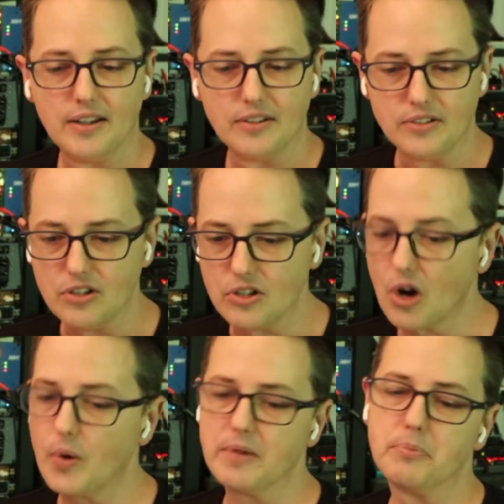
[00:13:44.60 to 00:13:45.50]

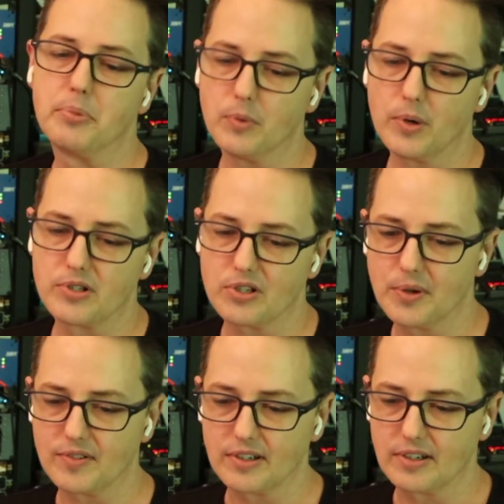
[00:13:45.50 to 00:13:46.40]
no input
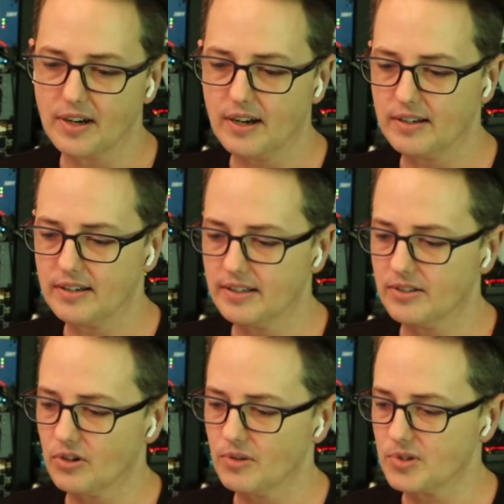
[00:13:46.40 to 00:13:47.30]
whatsoever in
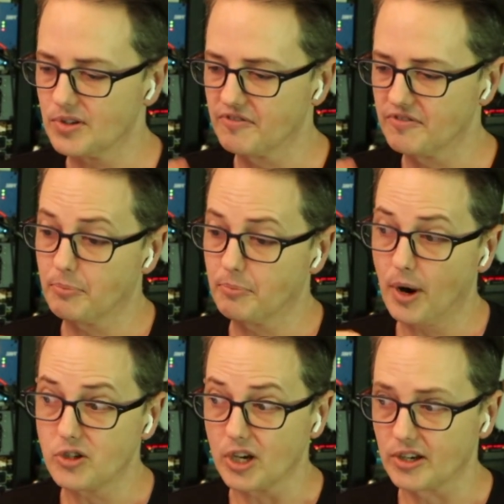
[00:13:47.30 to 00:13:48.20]
terms of
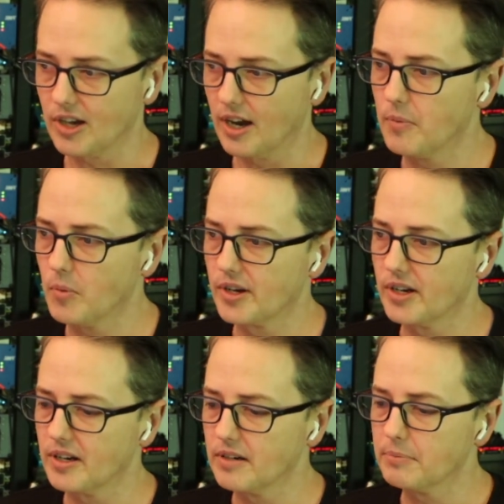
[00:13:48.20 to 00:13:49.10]
projects I'm
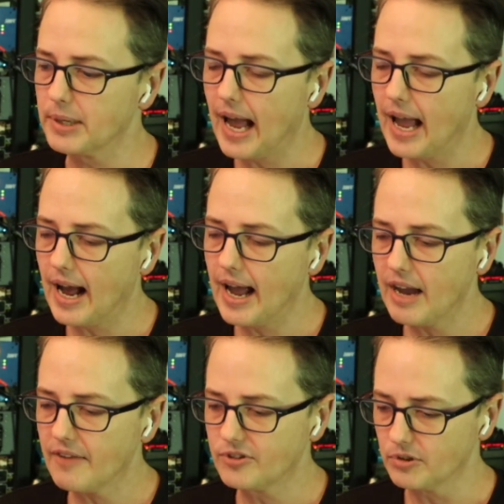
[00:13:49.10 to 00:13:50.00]
working on. But I
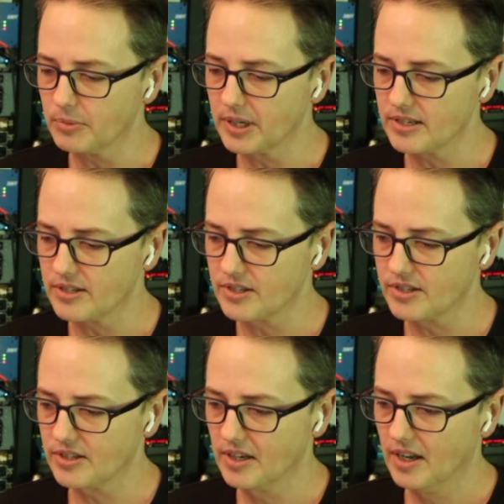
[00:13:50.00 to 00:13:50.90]
have to,
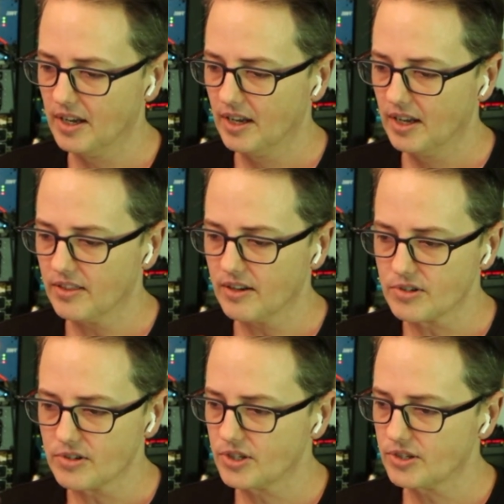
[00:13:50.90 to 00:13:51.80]
because
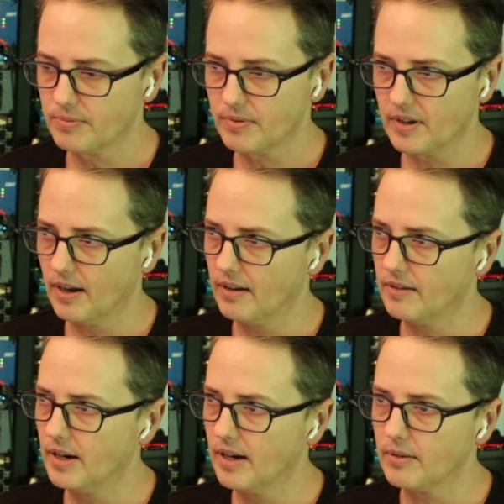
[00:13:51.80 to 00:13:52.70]
there's
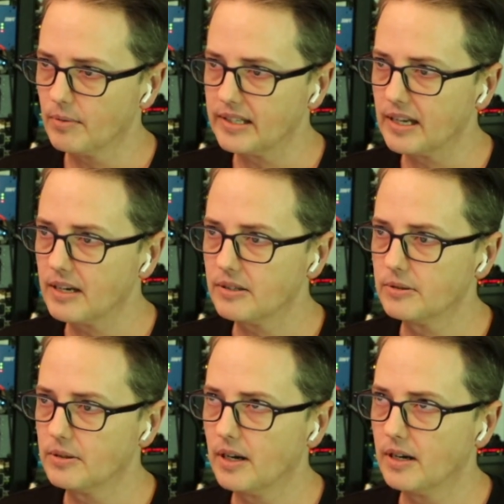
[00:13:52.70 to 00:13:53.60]
right
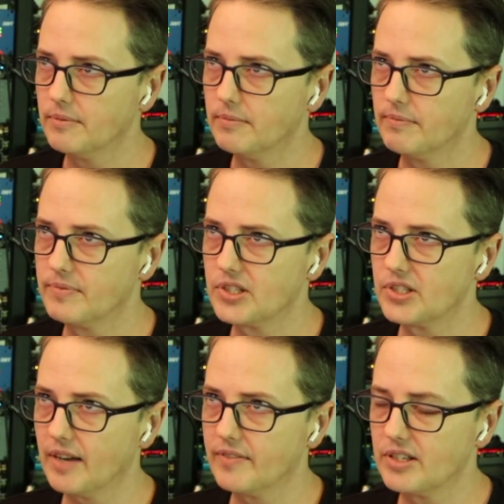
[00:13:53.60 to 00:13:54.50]
now
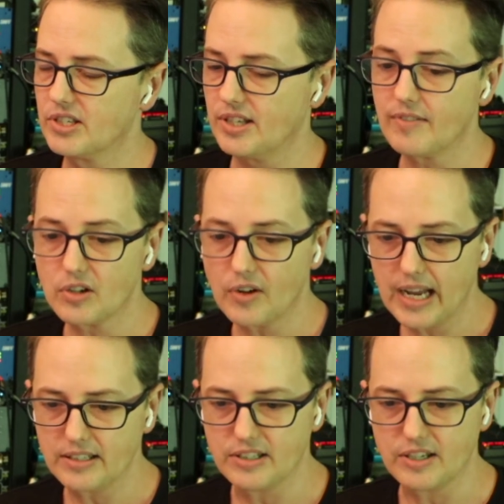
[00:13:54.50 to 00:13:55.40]
7 or
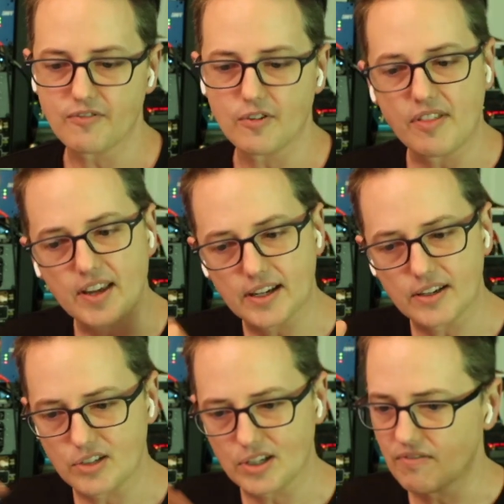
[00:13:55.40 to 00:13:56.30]
8 different
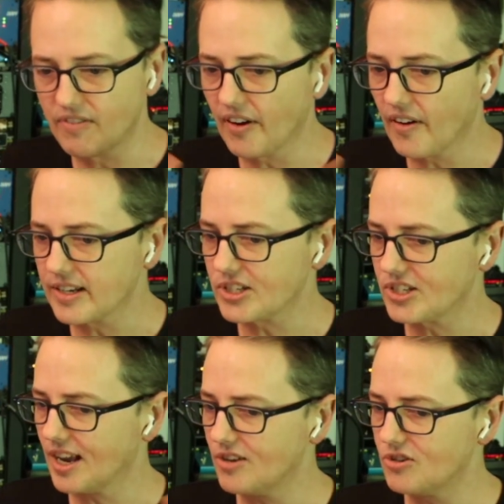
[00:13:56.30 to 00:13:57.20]
things in various
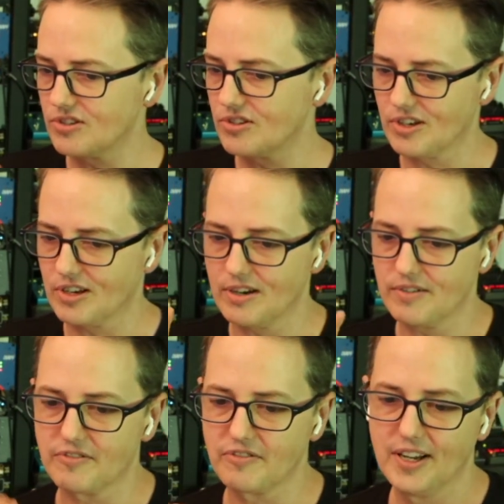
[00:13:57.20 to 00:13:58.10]
stages
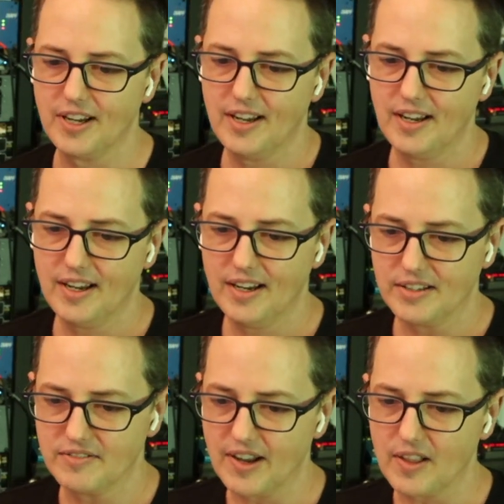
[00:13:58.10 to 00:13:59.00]
of
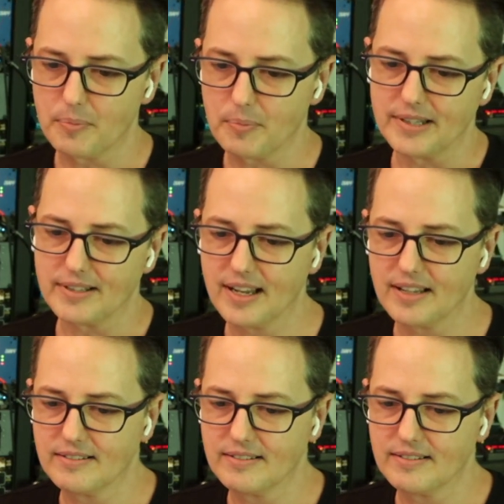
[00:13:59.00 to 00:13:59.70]
development, and